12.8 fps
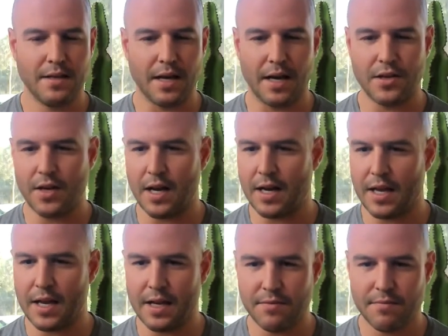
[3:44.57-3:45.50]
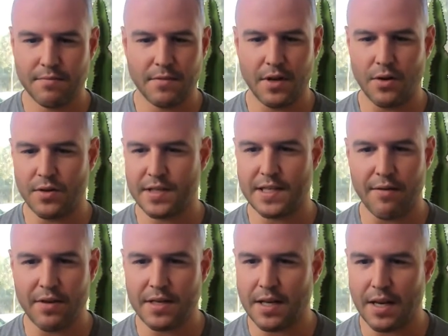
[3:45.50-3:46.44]
I, I get you know,
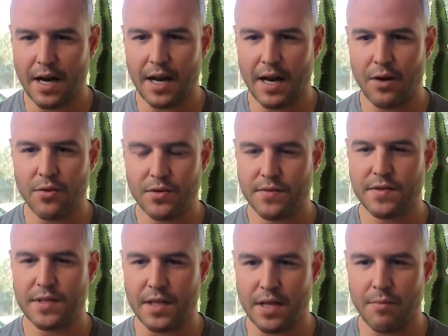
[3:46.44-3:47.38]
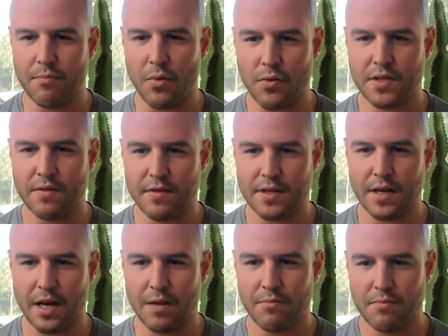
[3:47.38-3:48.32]
seven to nine hours of sleep most of the
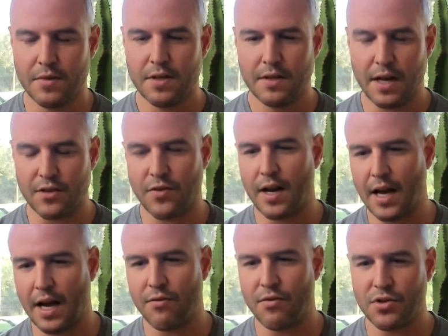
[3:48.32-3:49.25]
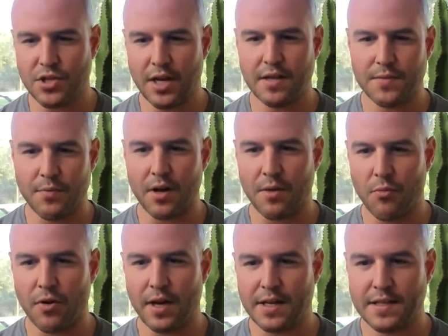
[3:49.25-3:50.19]
time. I try to average eight, it's probably
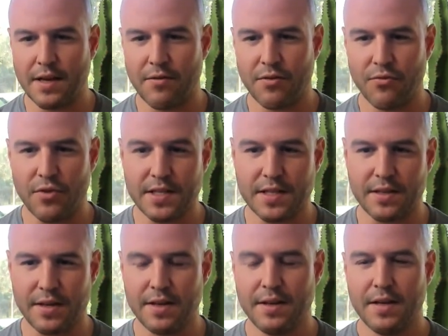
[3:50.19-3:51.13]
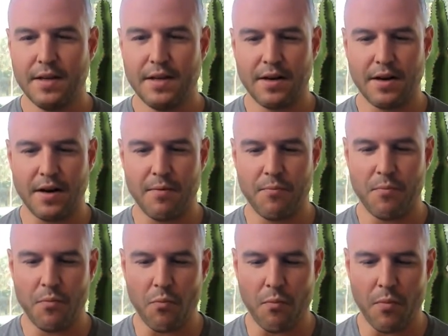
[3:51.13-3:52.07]
more like seven recently. Um,
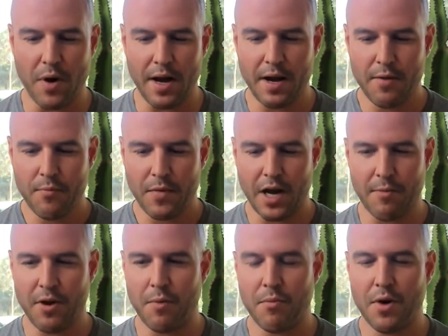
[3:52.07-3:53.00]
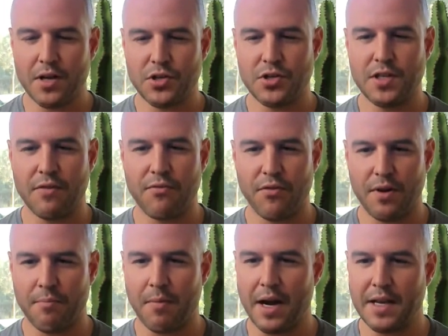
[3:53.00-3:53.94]
but I'm in a much
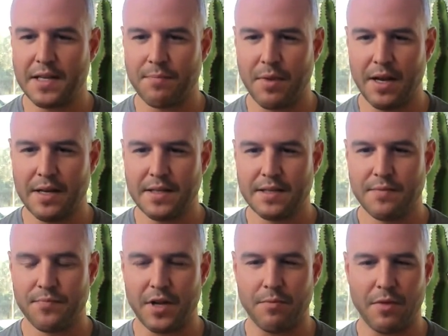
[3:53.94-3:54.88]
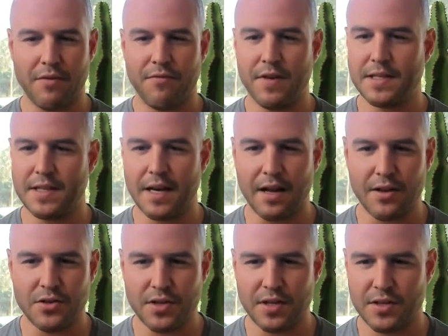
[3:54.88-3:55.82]
different mind space, and my
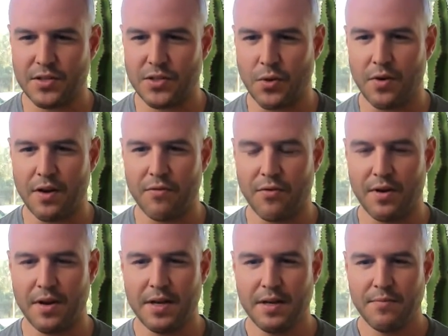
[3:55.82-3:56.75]
physiology is so different.